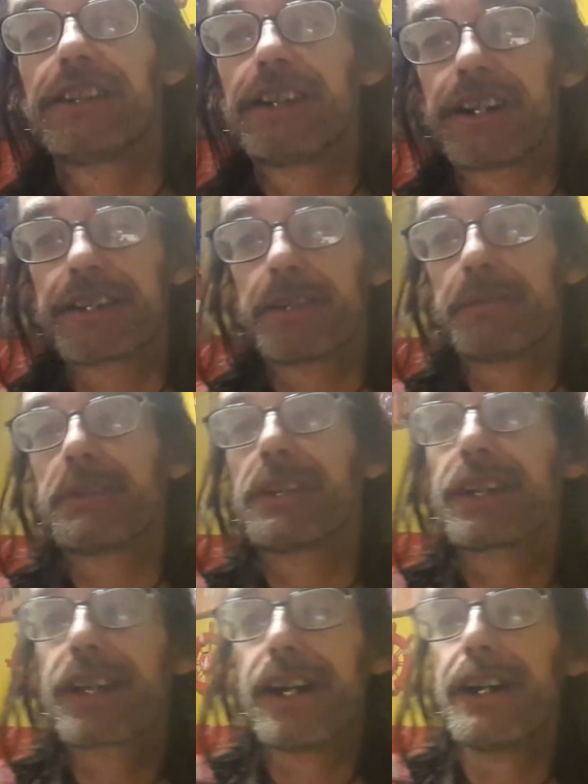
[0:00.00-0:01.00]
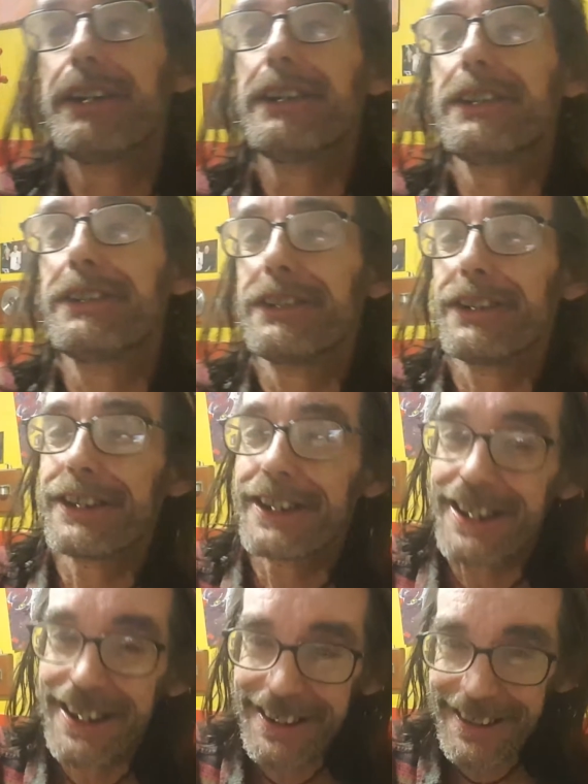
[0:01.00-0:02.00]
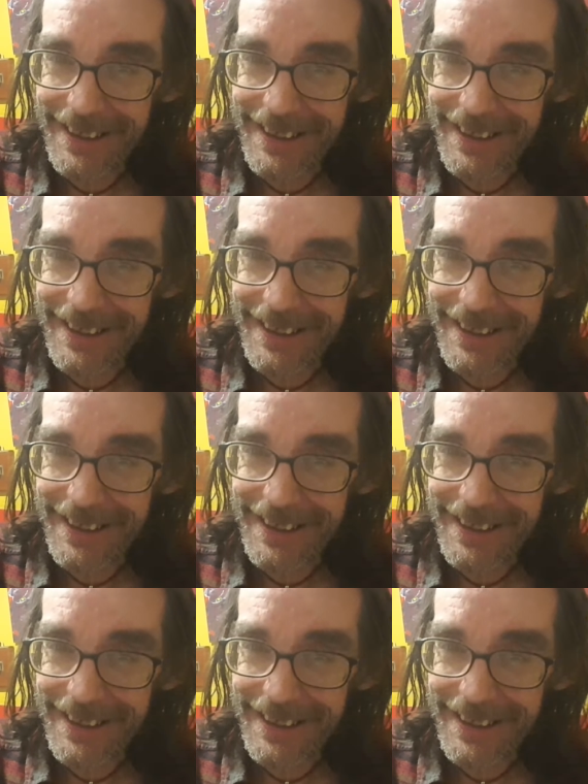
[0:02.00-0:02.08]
I don't want to go, you know.